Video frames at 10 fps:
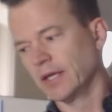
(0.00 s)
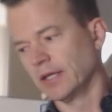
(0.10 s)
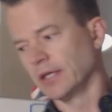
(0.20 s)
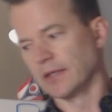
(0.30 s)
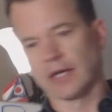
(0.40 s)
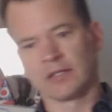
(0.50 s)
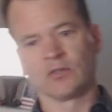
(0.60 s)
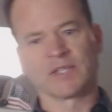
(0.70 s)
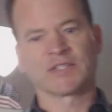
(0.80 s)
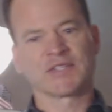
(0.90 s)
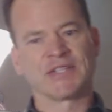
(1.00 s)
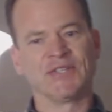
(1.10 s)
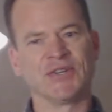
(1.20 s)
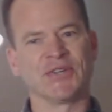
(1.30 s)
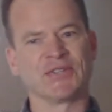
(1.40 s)
not doing us any
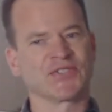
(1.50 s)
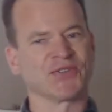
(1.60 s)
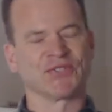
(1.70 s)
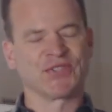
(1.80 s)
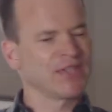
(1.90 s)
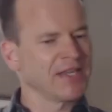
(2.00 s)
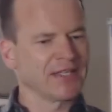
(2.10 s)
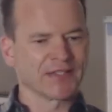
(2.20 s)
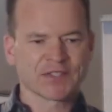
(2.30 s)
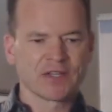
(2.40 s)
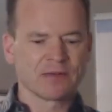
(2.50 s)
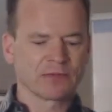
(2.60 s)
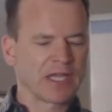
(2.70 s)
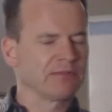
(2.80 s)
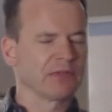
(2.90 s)
good. So just taking some
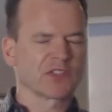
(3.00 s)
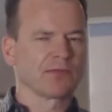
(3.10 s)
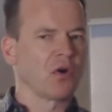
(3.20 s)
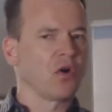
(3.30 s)
type of small